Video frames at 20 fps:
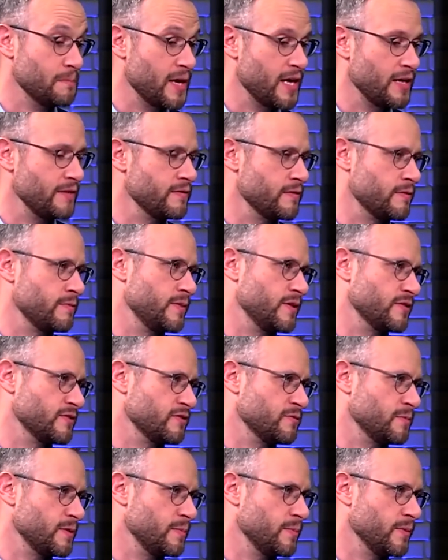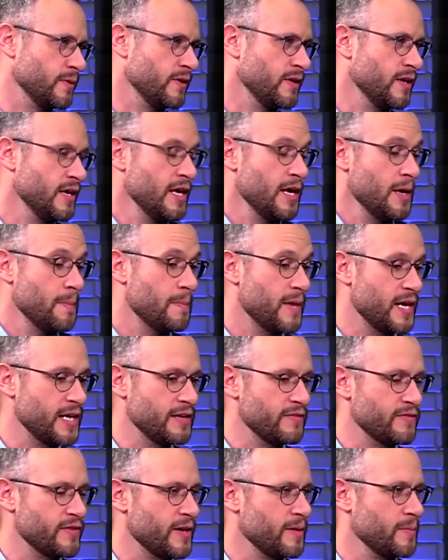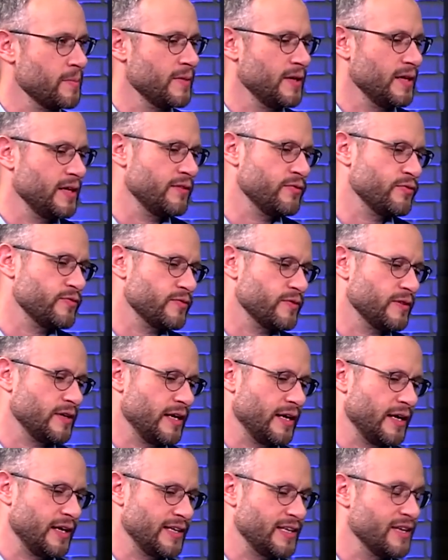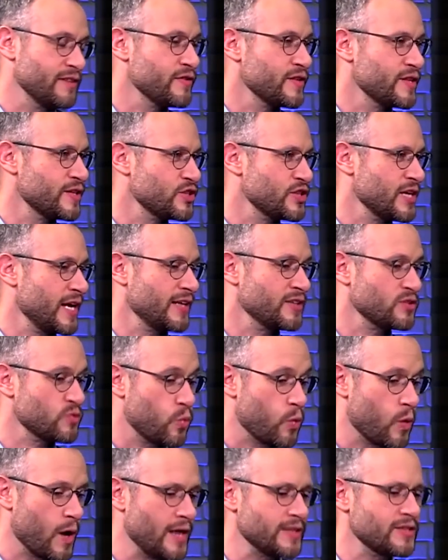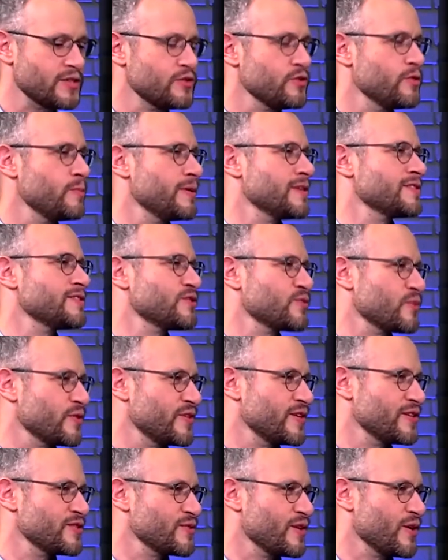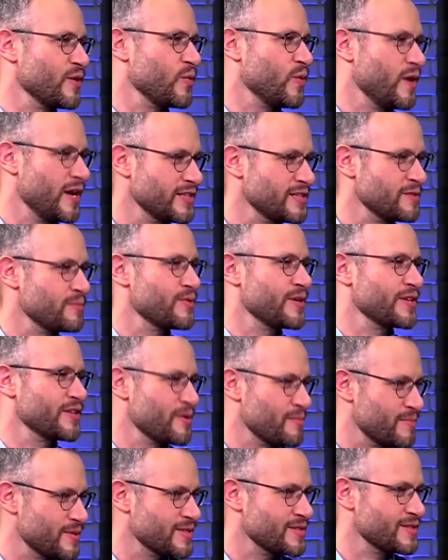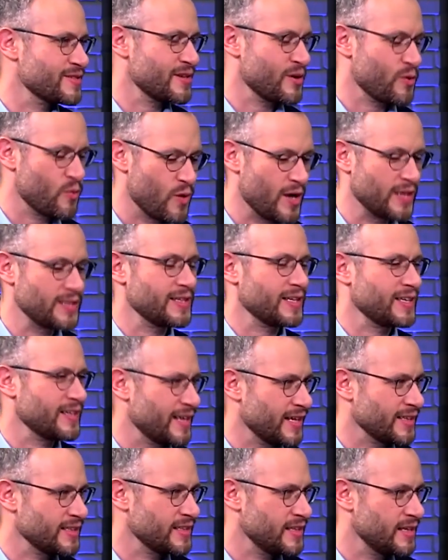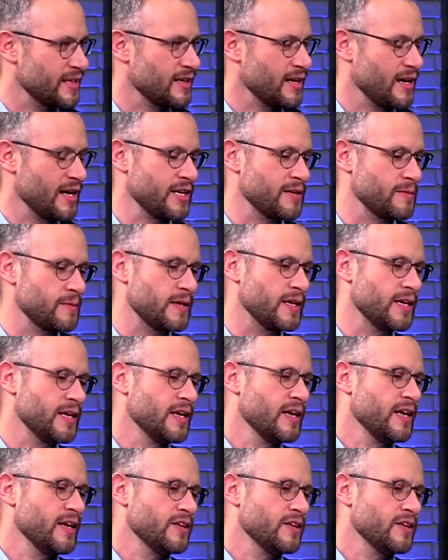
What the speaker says: Many of them are business people. Many of them, if given the chance, want to do business with Israel, want to bring their business here, want to connect to the economy.